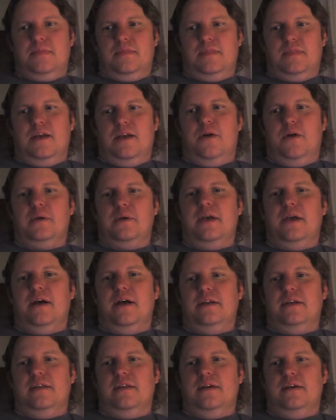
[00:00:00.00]
Oh
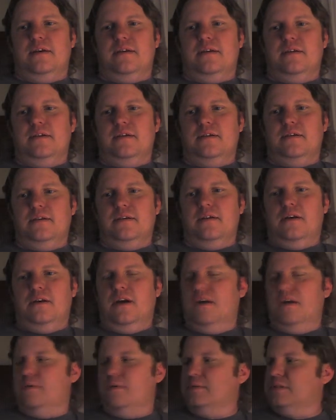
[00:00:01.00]
yeah, and
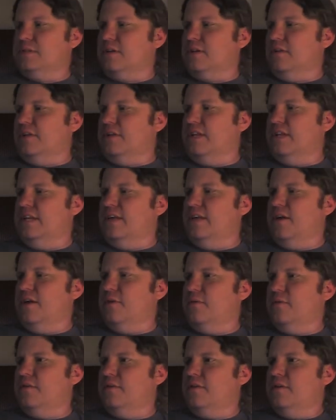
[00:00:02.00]
what was it called?
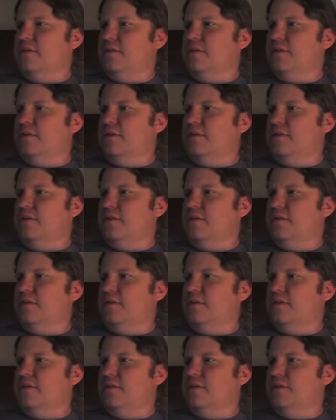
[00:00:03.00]
Indio.